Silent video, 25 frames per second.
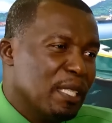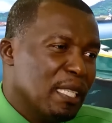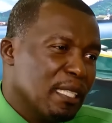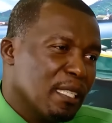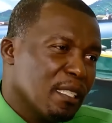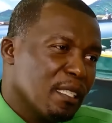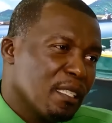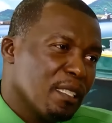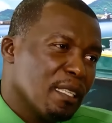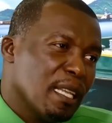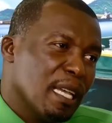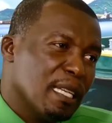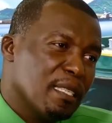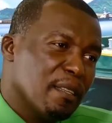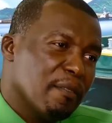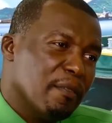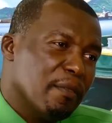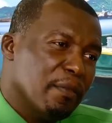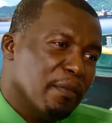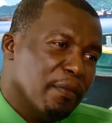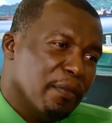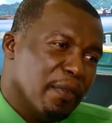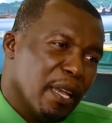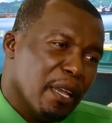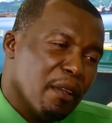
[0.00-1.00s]
citizen has a
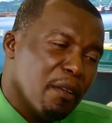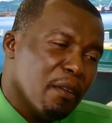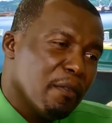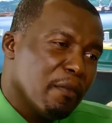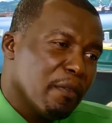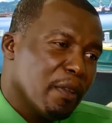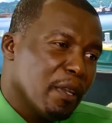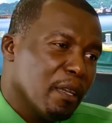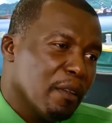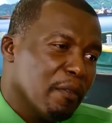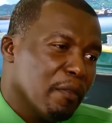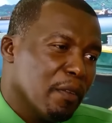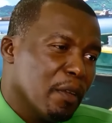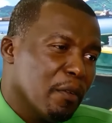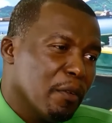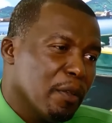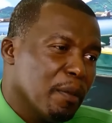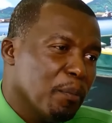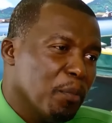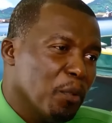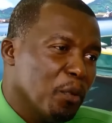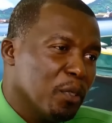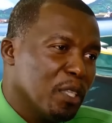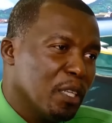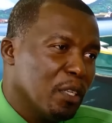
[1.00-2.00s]
very, very, very
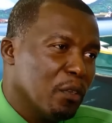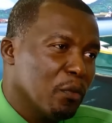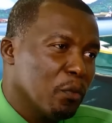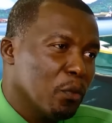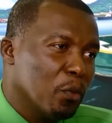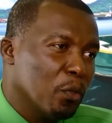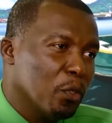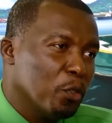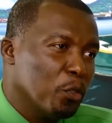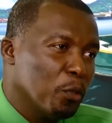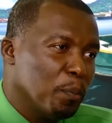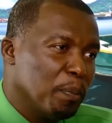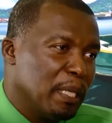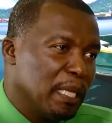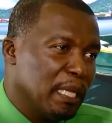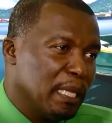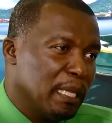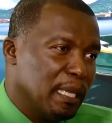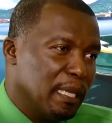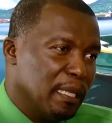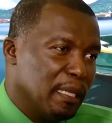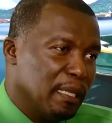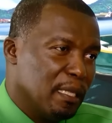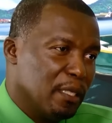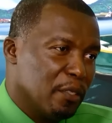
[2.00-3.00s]
important role to play
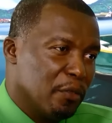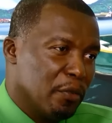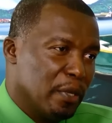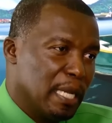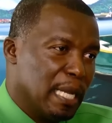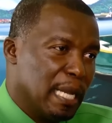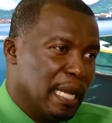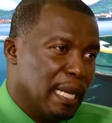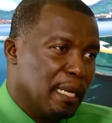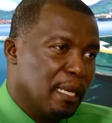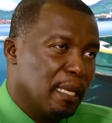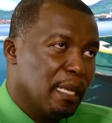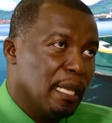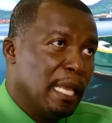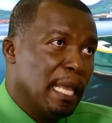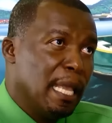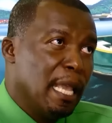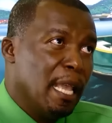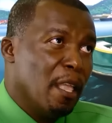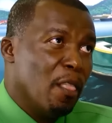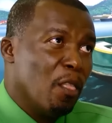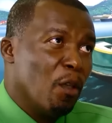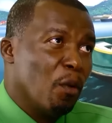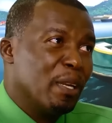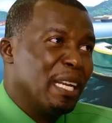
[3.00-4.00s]
in this regard.
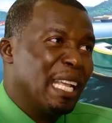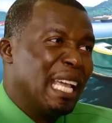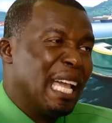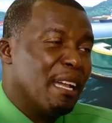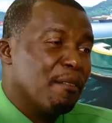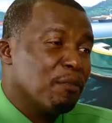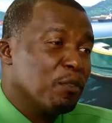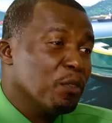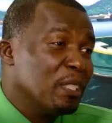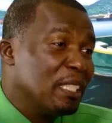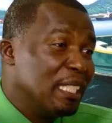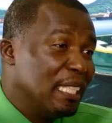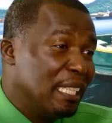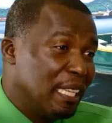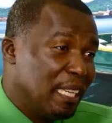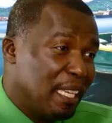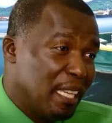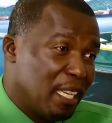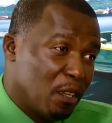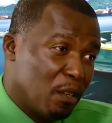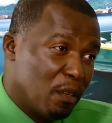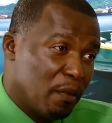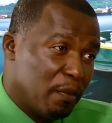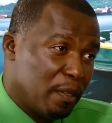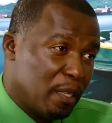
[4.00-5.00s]
Now, they have to take
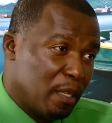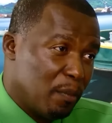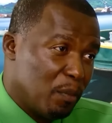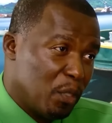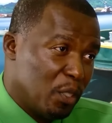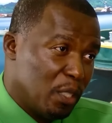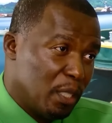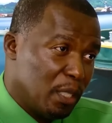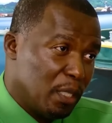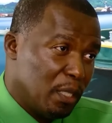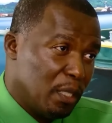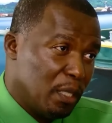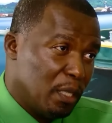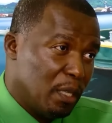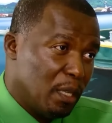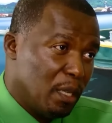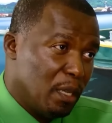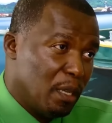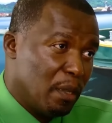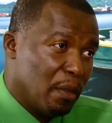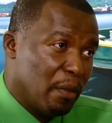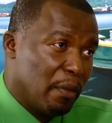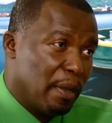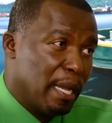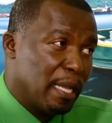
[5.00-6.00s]
care of their money,
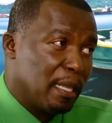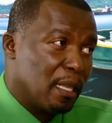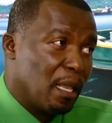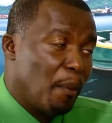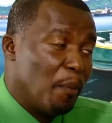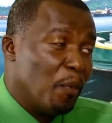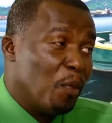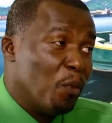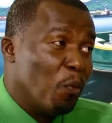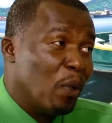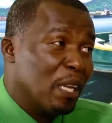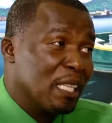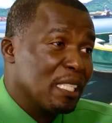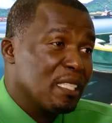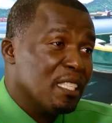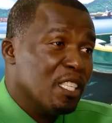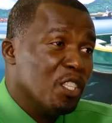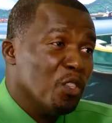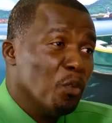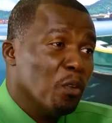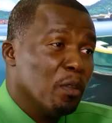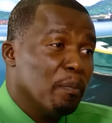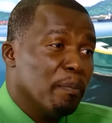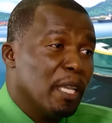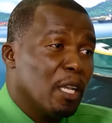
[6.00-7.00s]
right? I mean, once the
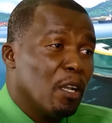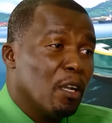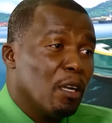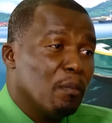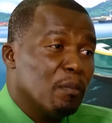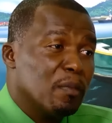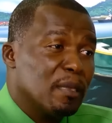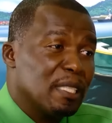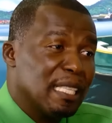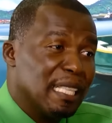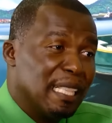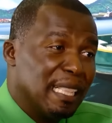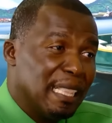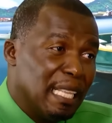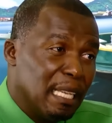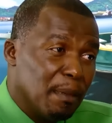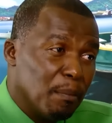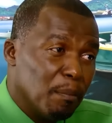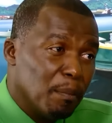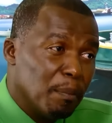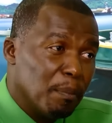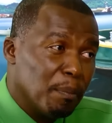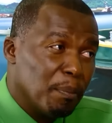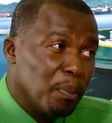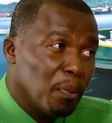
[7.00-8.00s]
note becomes
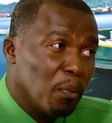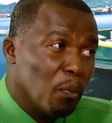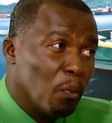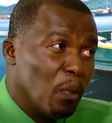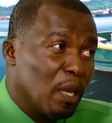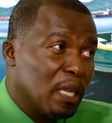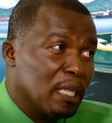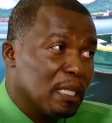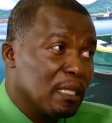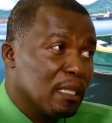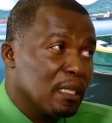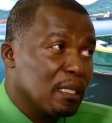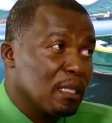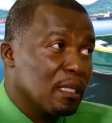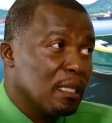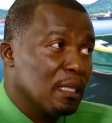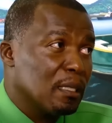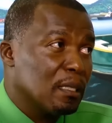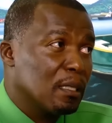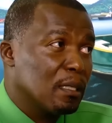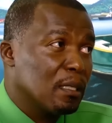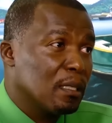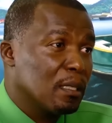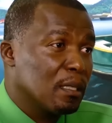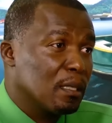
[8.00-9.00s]
limp, once
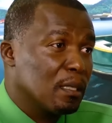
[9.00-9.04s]
it